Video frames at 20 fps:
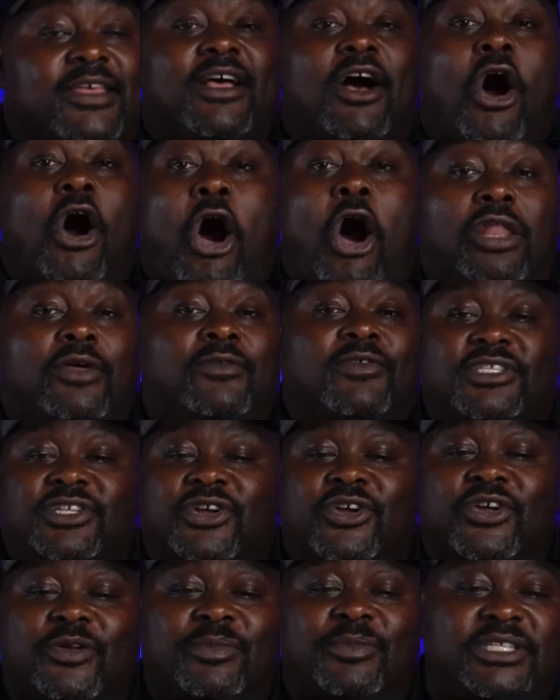all of us are
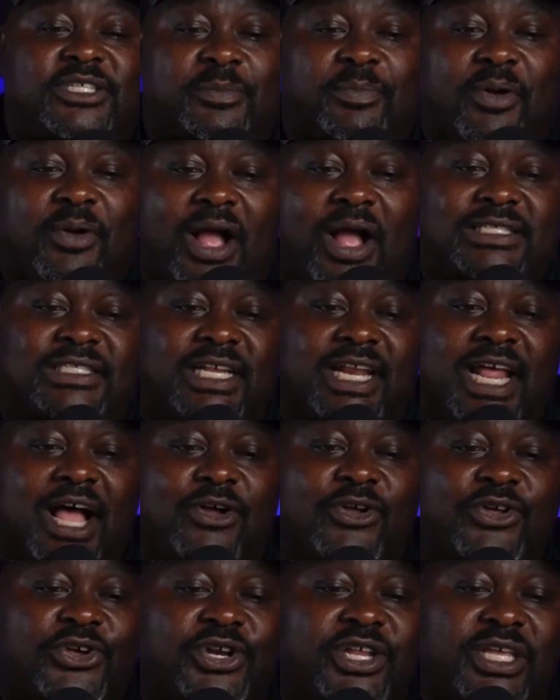going to be surprised at how
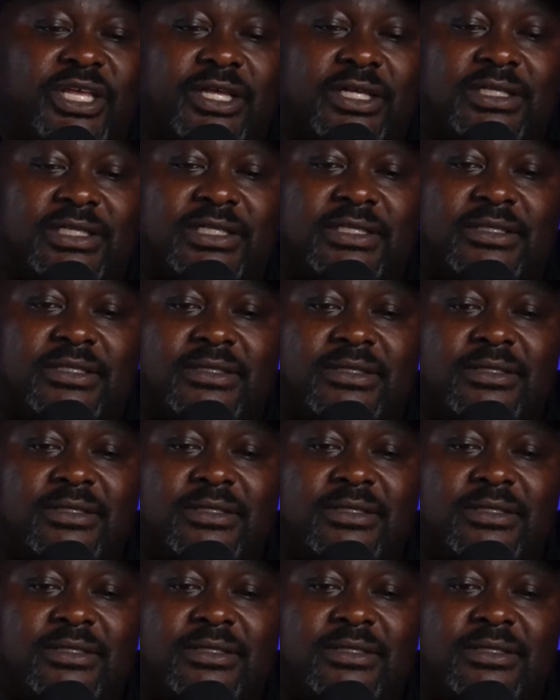good he is.